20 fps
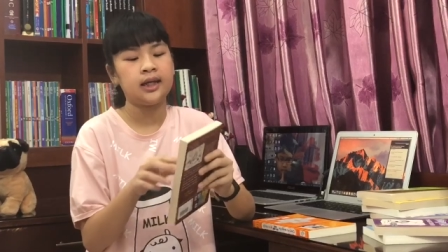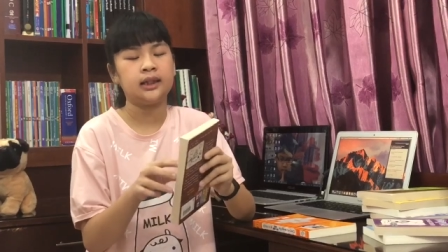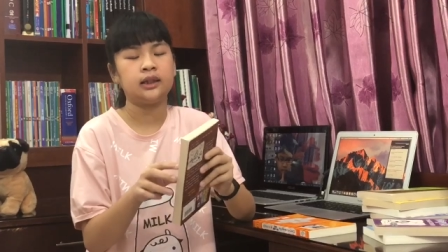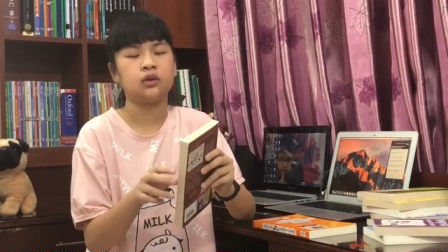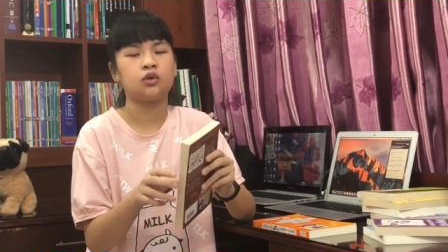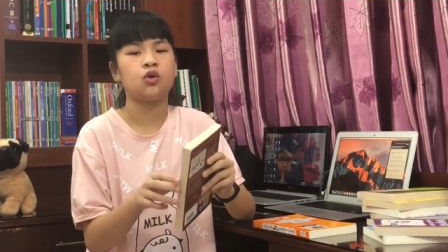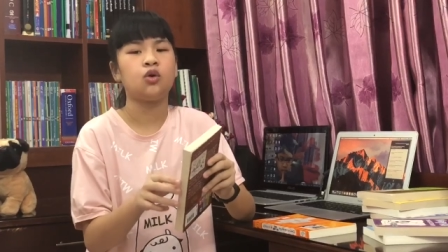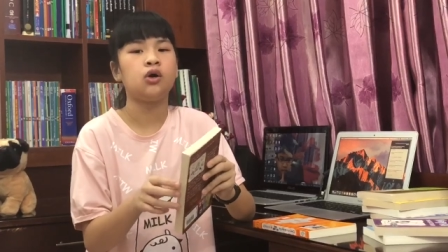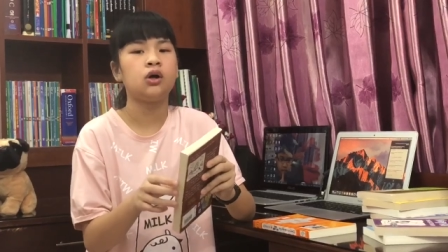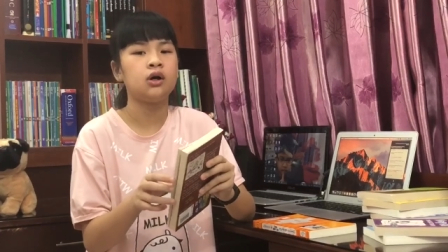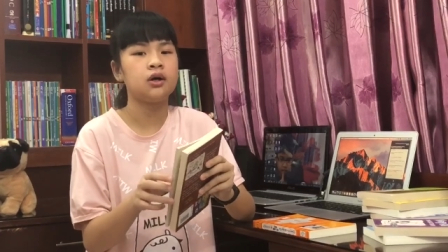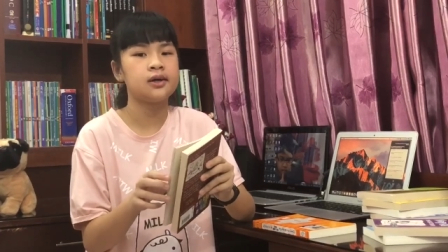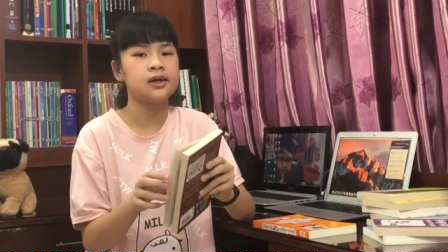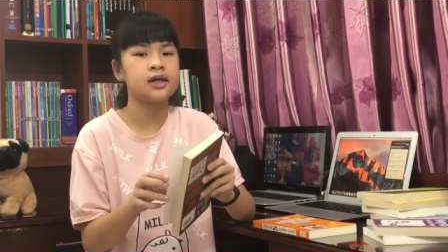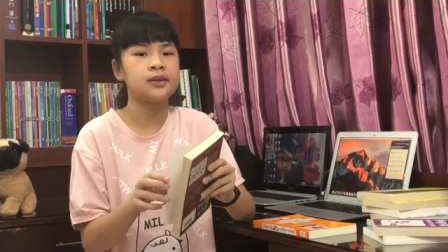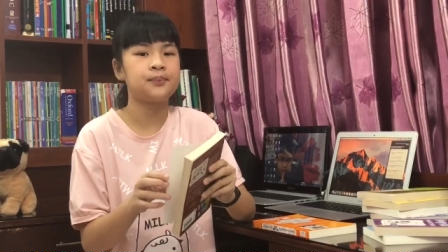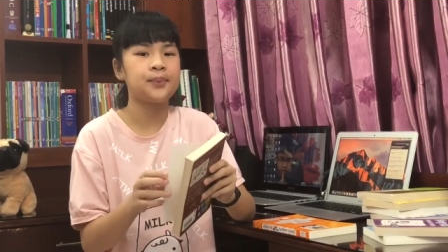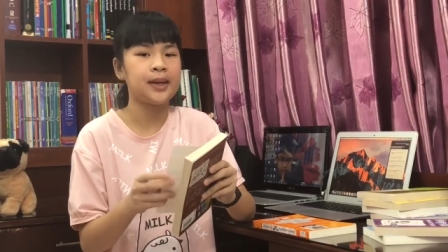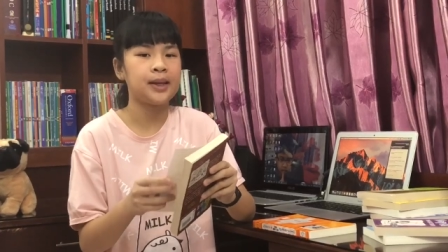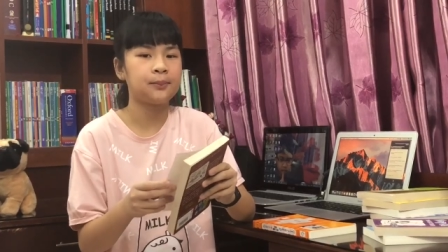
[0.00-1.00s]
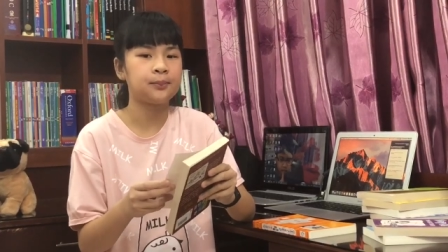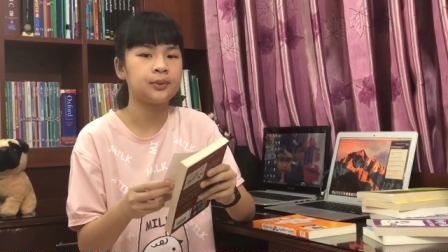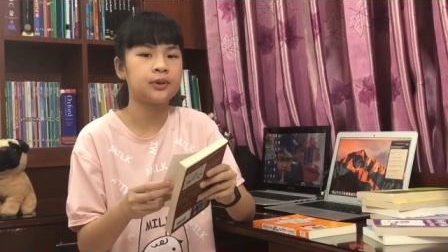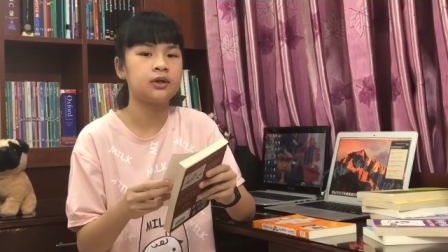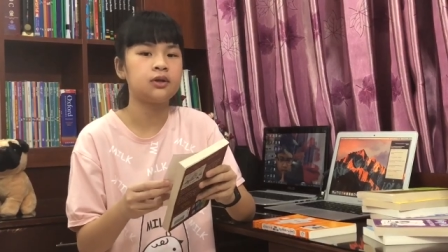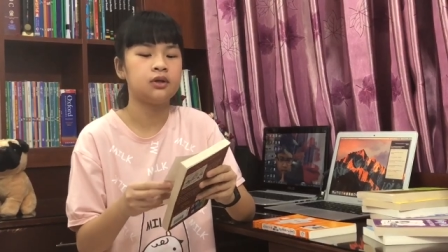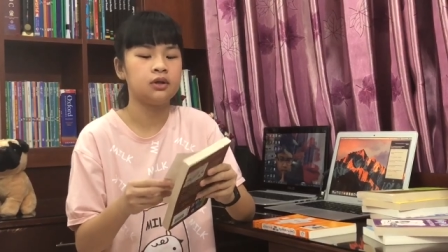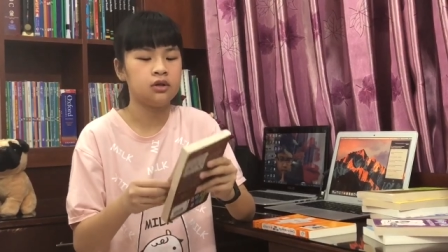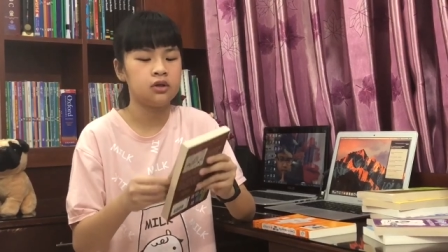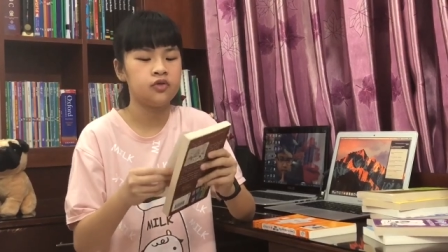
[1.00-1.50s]
and the quality
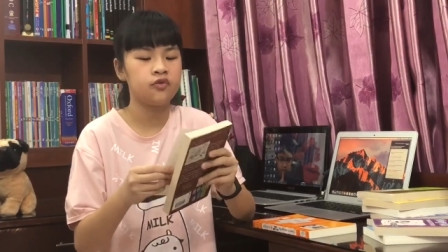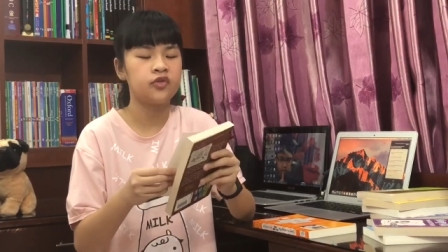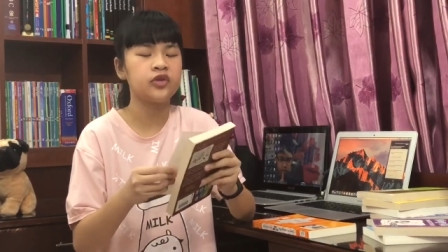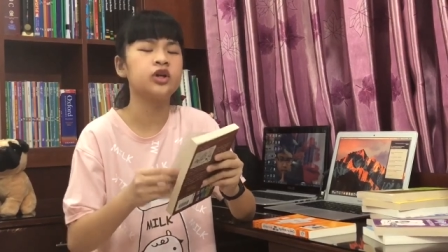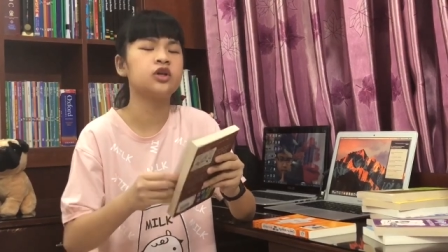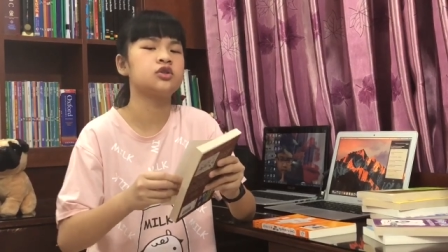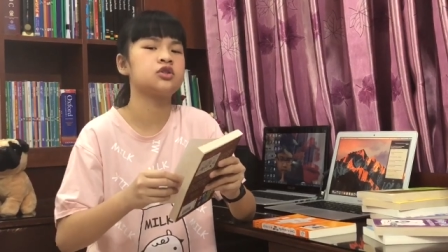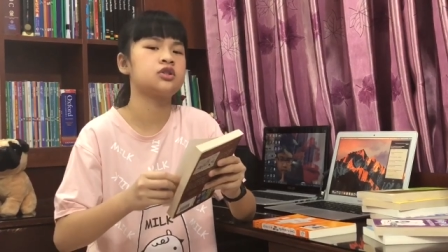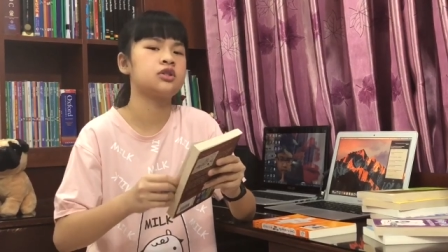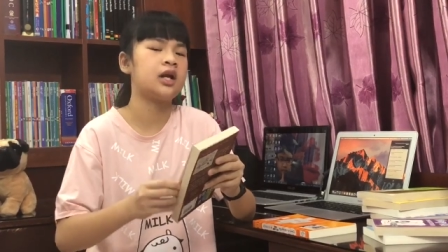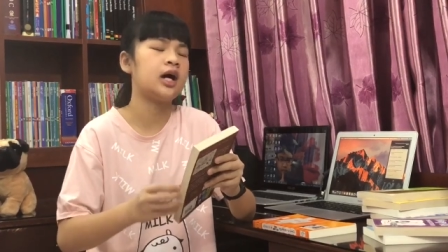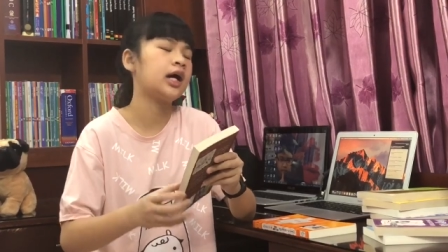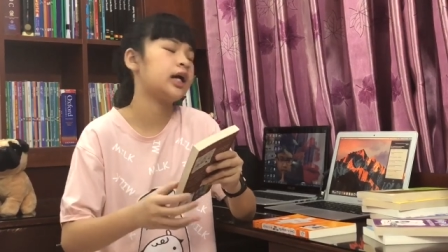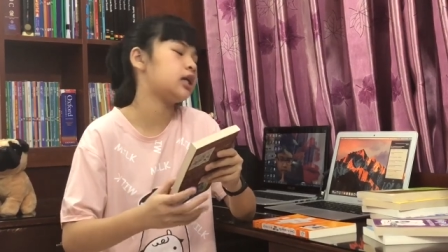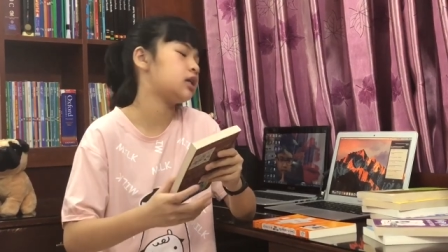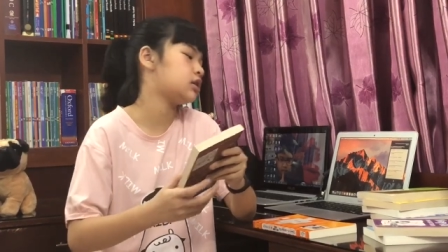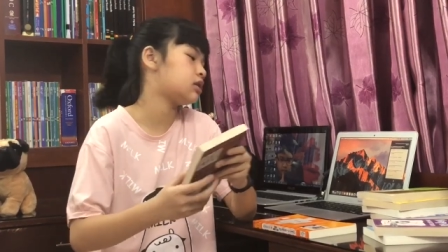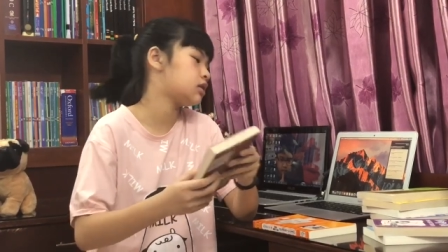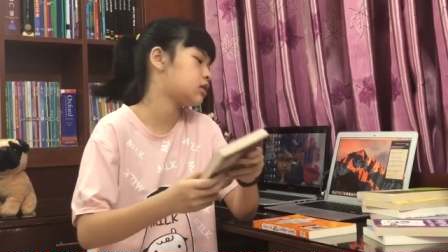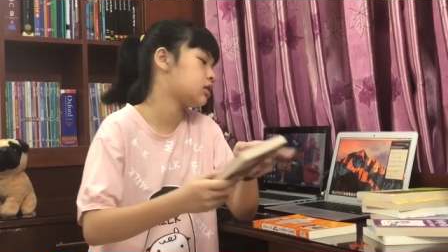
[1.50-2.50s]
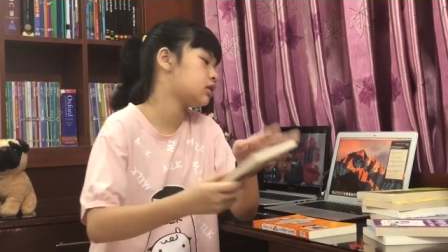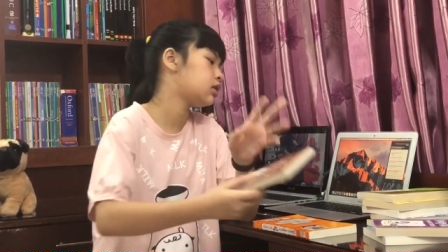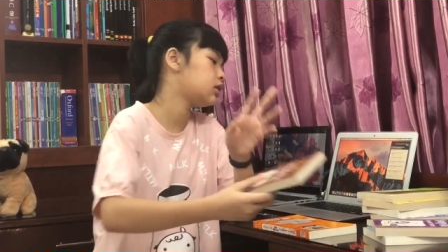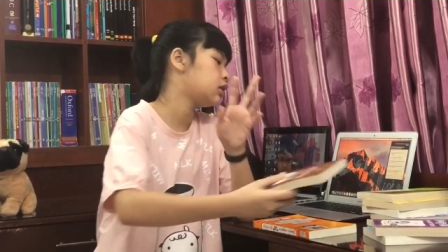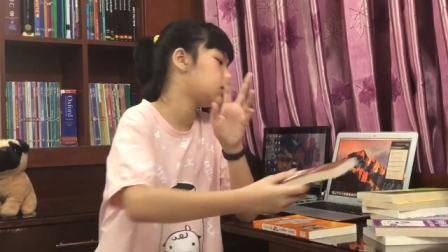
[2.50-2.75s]
paper feels nice.